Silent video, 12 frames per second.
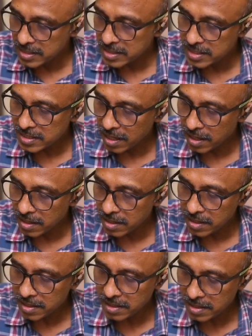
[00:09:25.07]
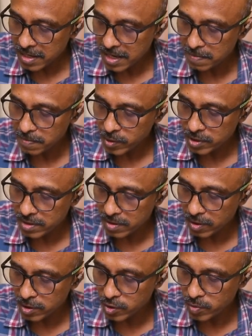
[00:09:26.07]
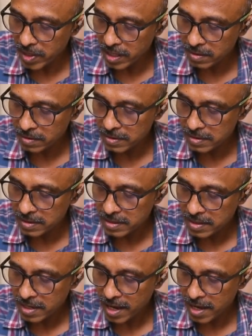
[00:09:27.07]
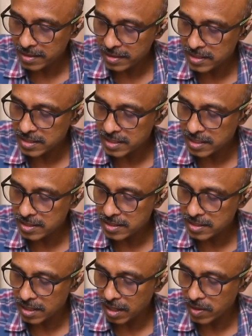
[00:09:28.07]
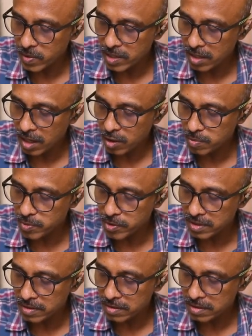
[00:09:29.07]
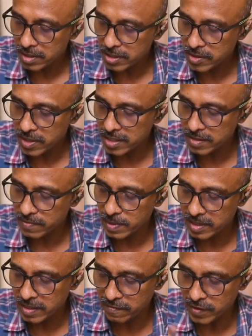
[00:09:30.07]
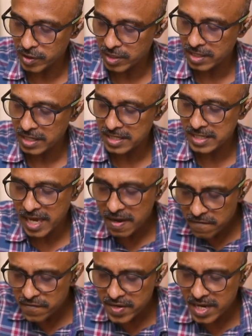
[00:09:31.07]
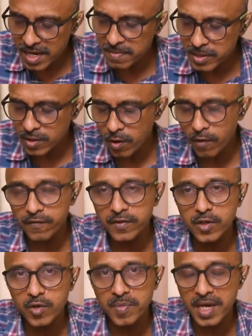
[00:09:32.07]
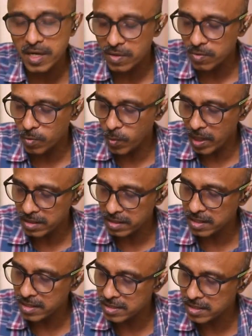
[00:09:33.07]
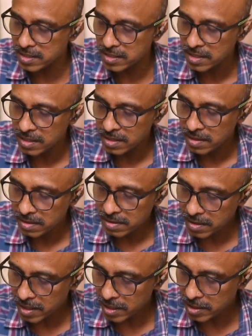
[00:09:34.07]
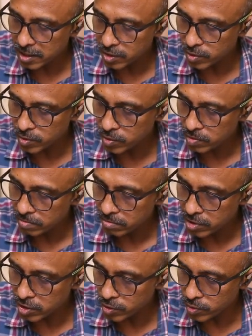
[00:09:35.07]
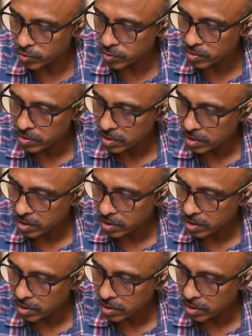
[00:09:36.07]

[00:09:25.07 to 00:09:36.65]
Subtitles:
This is our input or the domain, and this is our output. Let's look at the definition. Is every element of the domain? 1 is connected to 2.